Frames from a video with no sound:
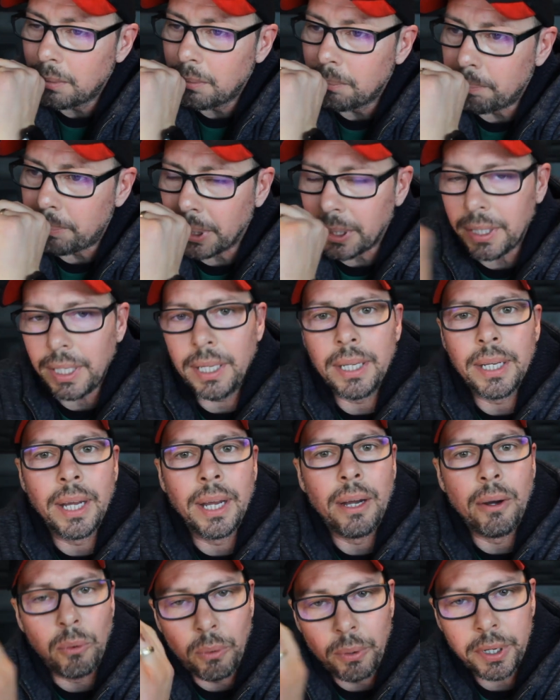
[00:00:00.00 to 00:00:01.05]

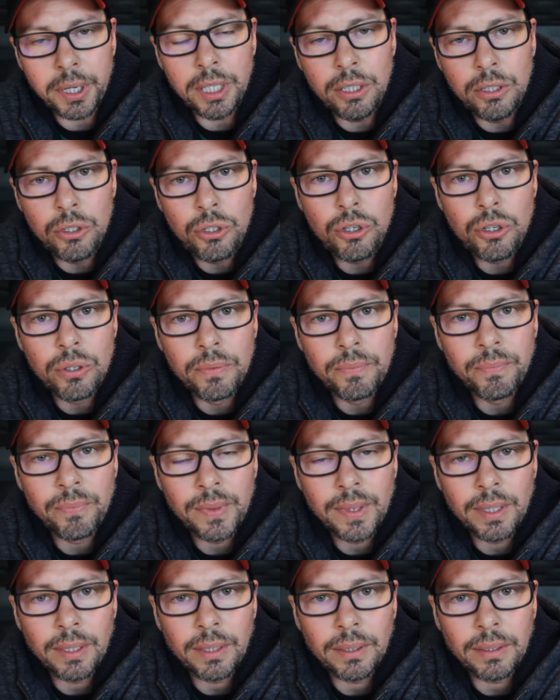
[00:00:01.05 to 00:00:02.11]
banana orange
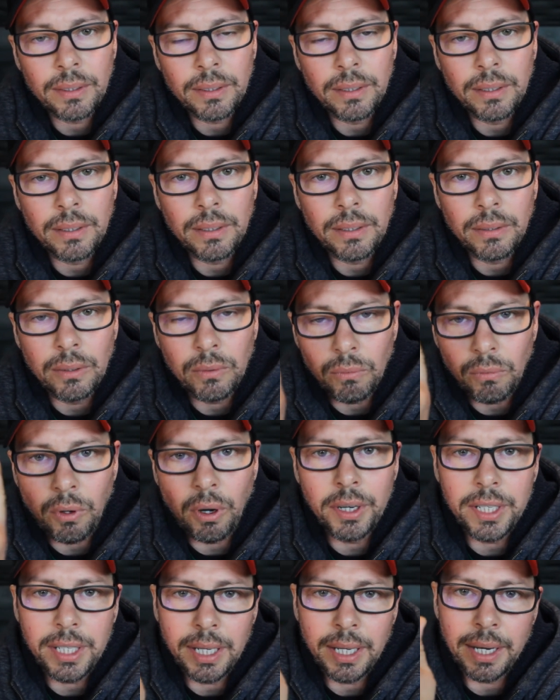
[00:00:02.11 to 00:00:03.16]

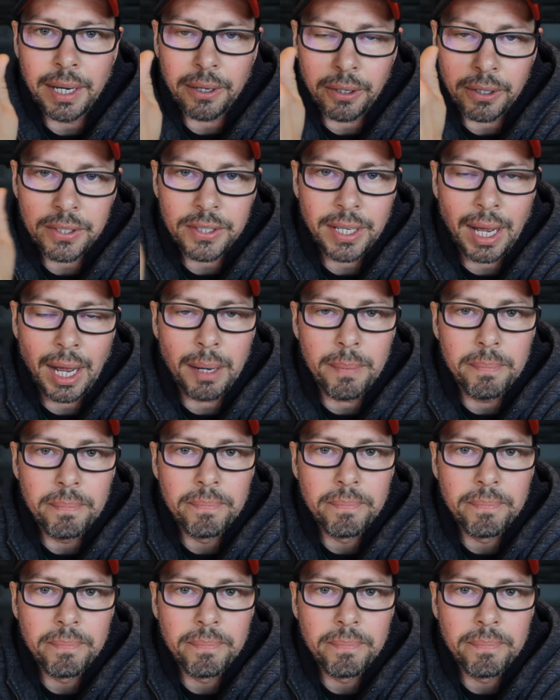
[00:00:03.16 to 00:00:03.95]
1 year a time